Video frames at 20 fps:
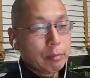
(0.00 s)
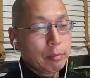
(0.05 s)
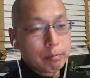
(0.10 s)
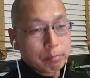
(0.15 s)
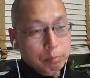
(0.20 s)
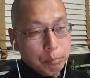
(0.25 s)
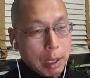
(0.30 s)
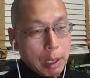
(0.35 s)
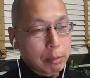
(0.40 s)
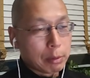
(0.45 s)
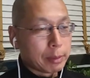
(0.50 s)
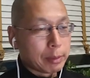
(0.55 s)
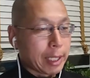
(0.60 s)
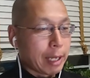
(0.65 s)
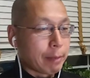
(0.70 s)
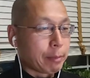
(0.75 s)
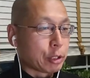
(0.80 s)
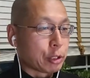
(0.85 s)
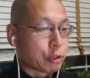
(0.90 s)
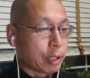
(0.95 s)
probably
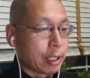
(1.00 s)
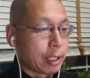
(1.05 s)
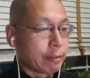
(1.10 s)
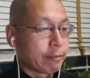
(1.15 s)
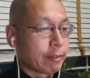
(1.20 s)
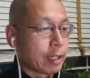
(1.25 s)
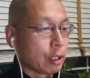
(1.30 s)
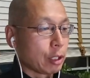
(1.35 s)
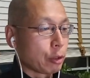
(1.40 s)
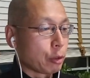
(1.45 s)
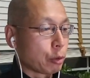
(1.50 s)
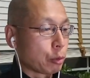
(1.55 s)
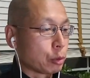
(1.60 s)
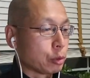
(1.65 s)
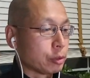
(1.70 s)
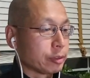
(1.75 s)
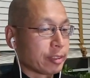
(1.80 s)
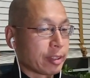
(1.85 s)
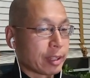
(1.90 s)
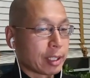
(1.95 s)
had been trying to follow the
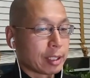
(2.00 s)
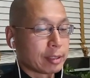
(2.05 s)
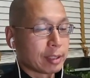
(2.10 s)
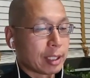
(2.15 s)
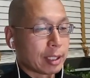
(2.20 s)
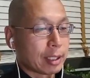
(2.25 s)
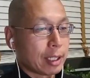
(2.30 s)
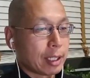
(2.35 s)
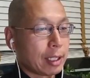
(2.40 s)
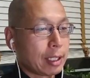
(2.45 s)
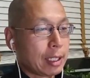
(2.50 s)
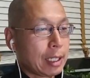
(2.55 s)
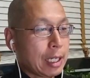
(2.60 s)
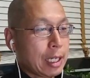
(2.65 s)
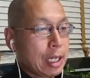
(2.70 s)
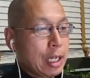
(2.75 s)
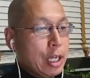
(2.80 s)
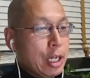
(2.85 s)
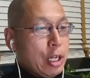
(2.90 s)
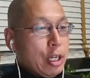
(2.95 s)
rules and things like that.
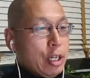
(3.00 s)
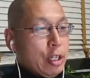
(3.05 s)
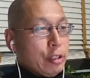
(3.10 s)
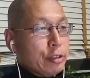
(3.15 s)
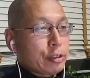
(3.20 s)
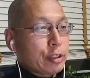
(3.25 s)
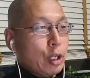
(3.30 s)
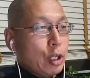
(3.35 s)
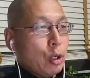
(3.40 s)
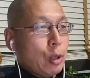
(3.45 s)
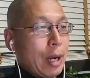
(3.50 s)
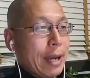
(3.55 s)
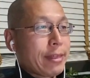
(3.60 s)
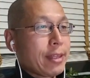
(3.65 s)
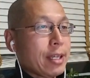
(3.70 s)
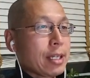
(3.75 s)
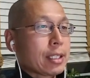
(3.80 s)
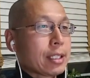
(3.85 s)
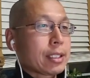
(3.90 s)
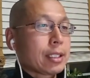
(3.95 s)
So I
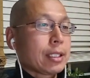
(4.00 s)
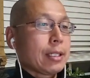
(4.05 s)
think